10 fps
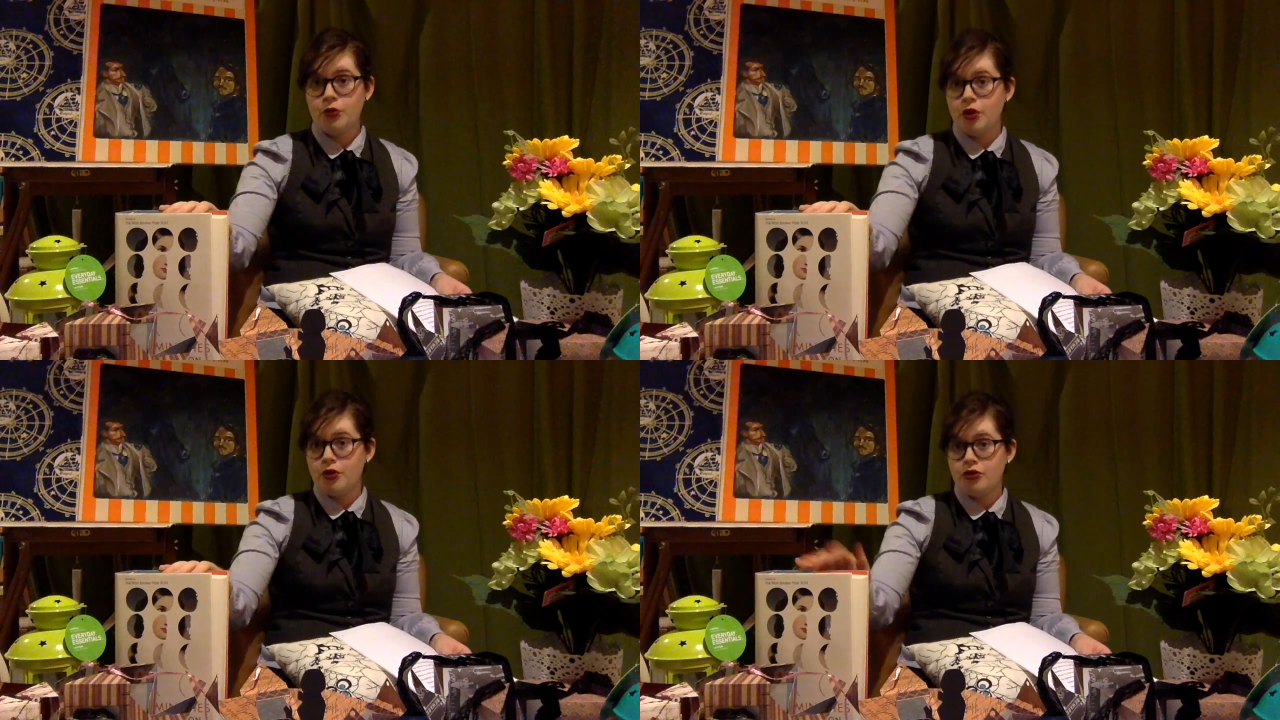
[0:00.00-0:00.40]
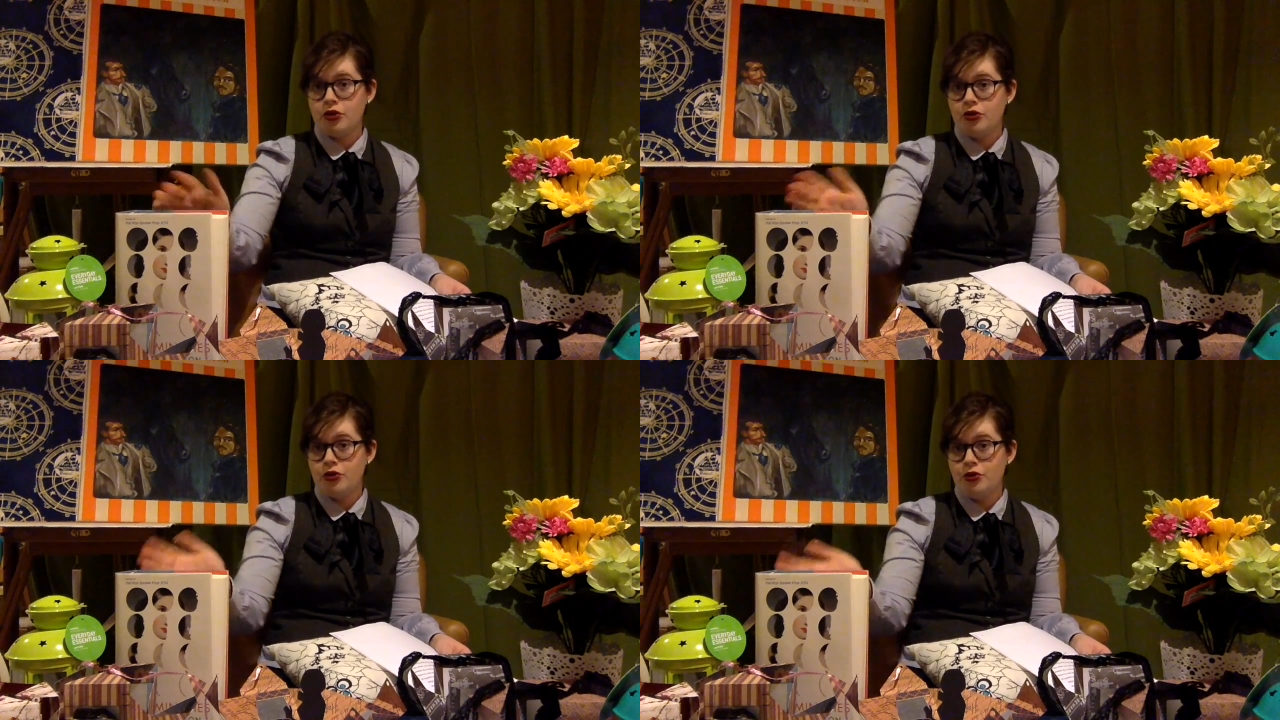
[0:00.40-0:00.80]
rush
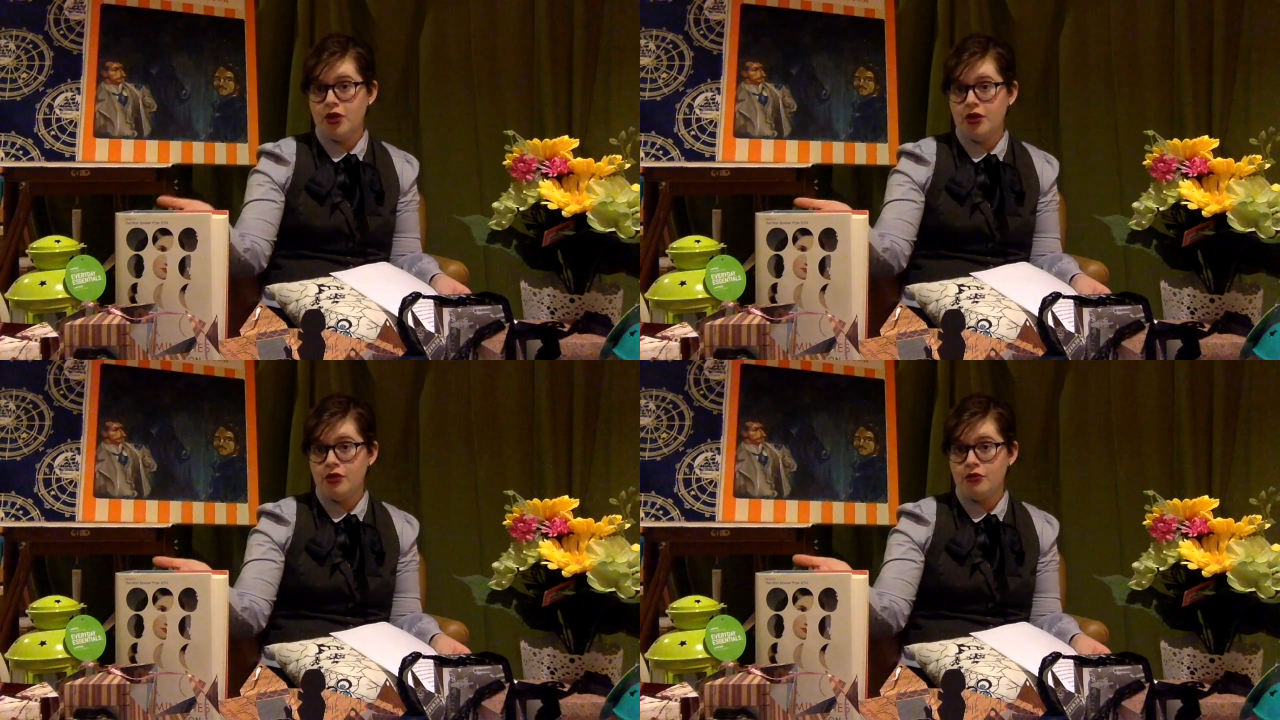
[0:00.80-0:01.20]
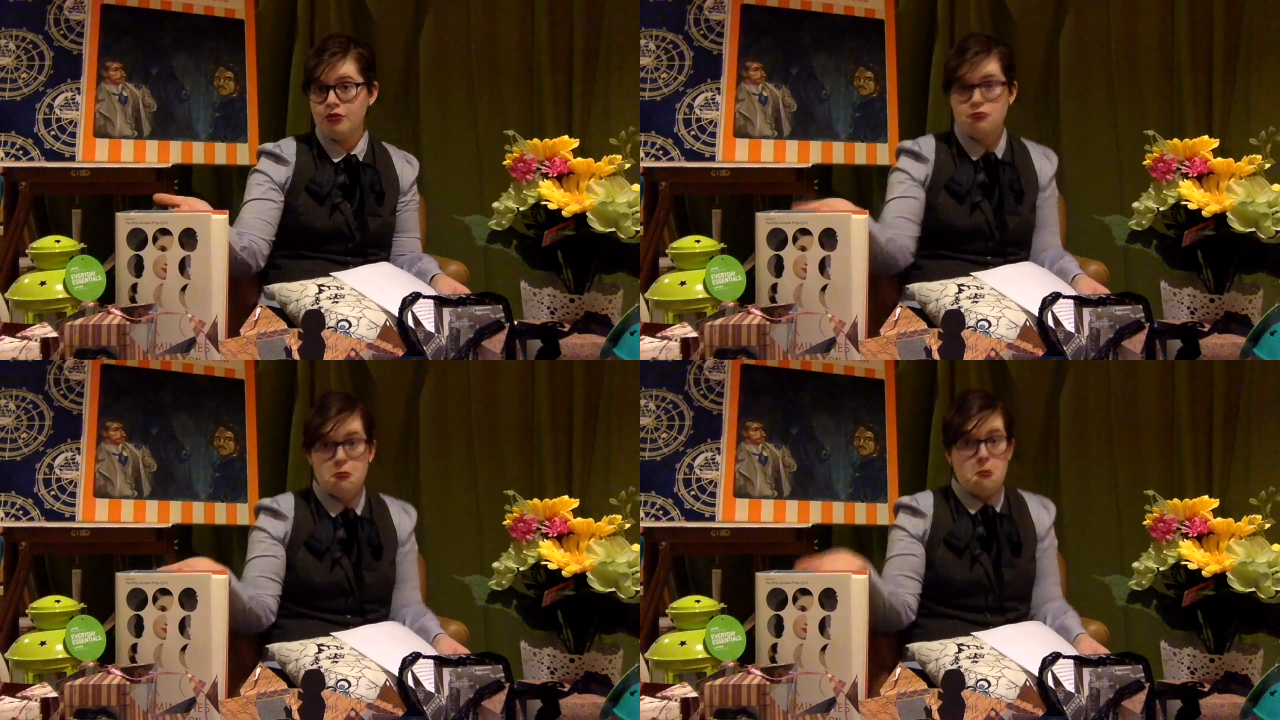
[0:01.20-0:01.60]
in New Zealand?
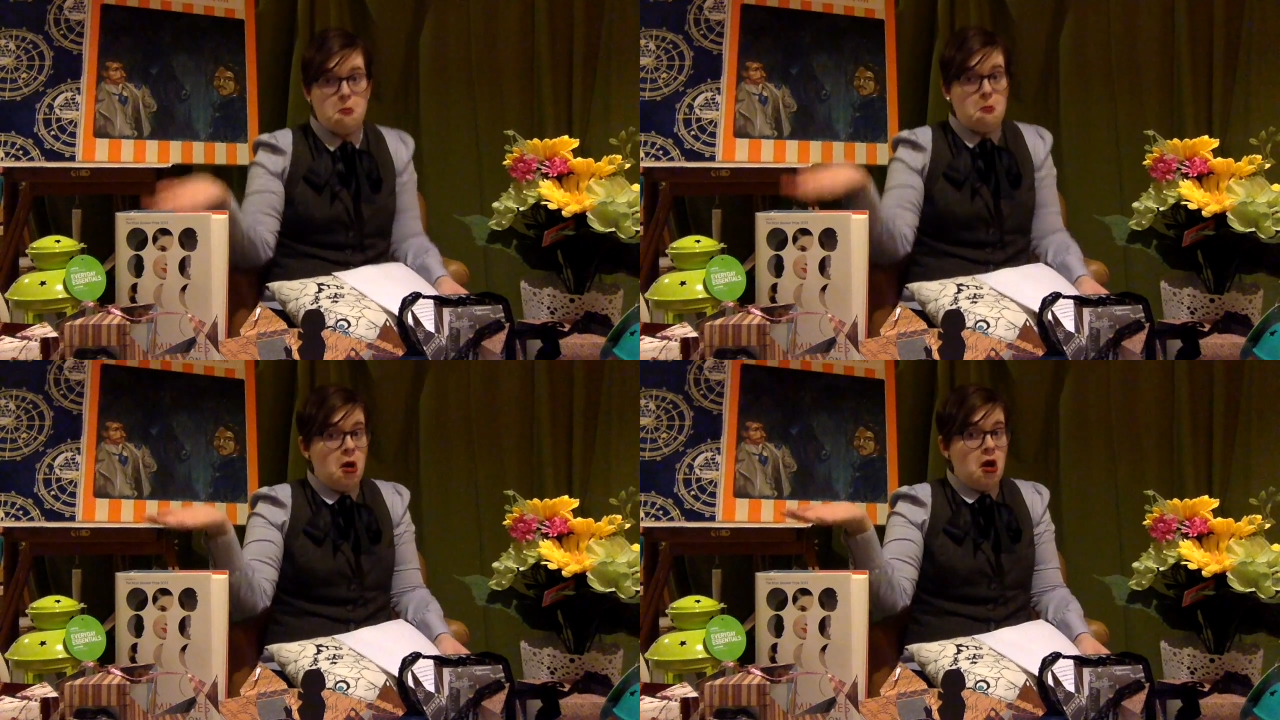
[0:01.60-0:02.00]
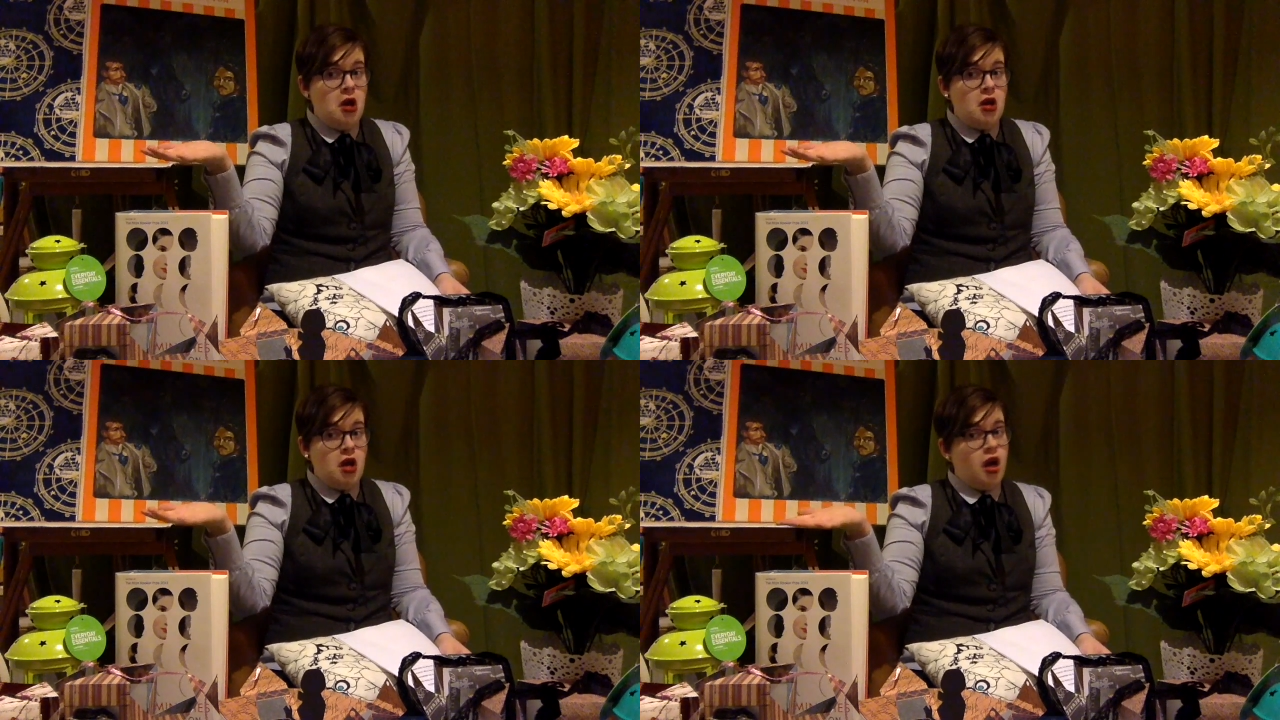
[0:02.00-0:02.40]

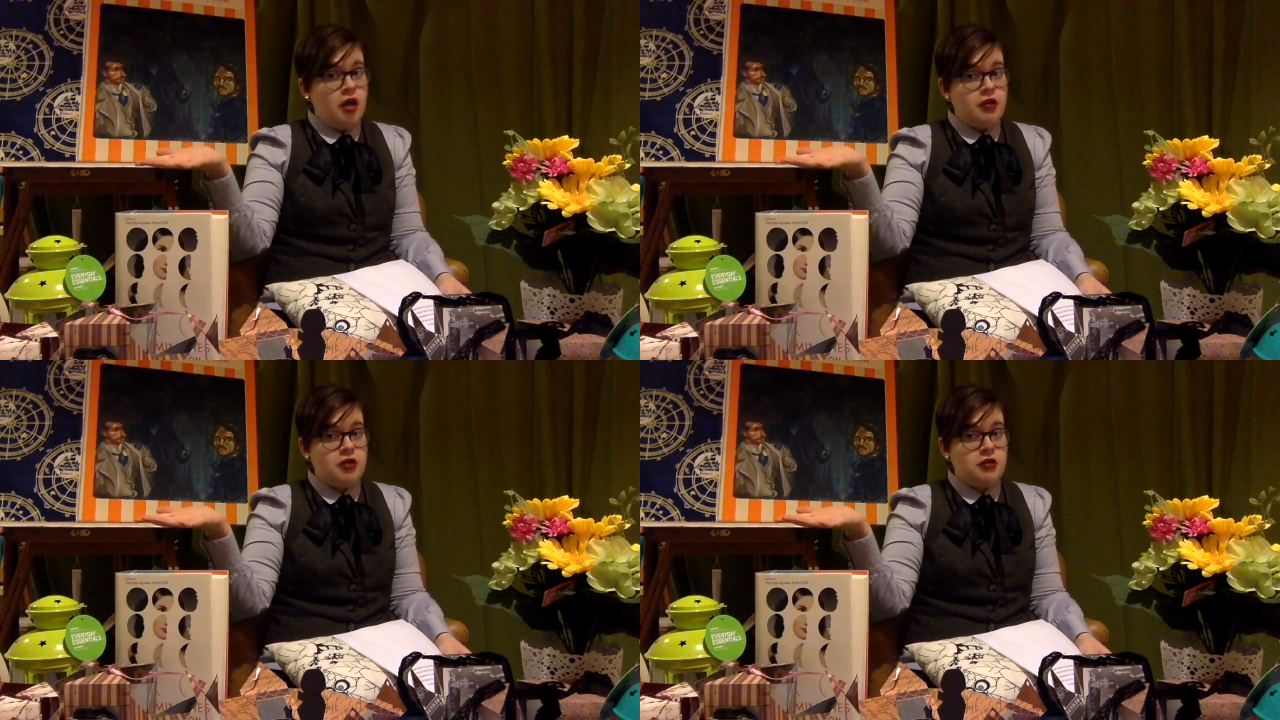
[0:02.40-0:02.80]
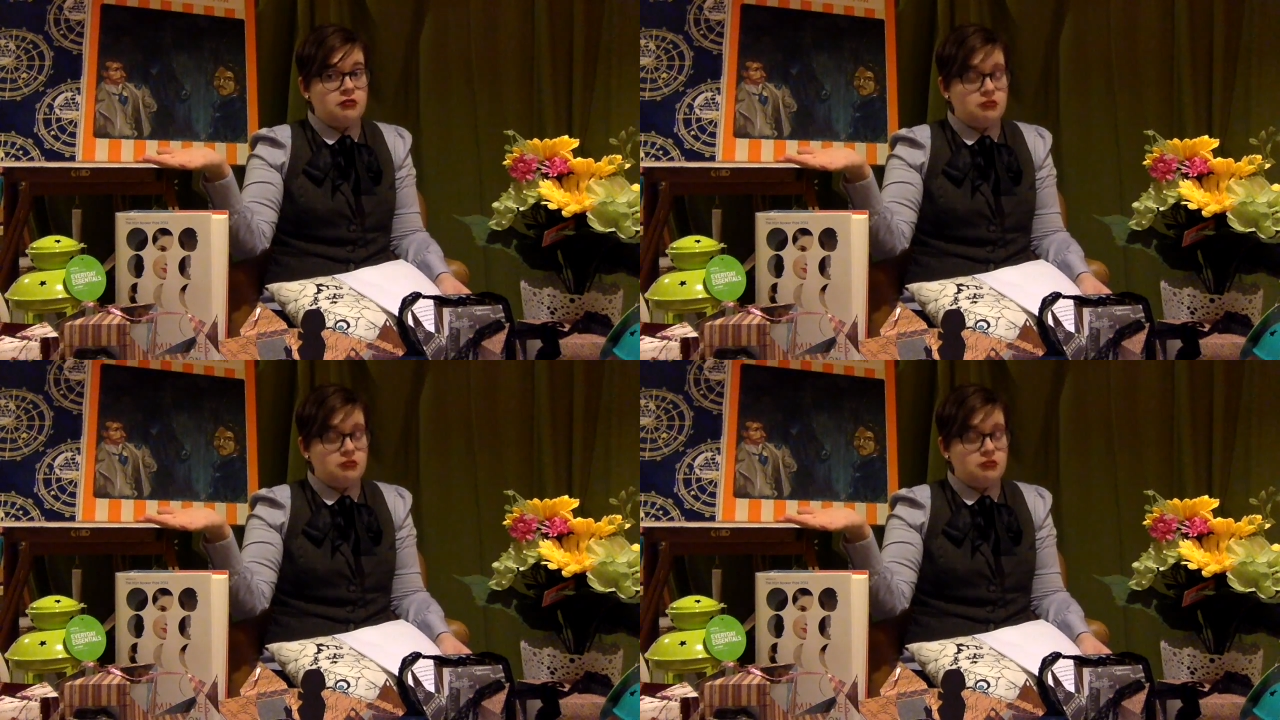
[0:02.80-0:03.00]
I didn't.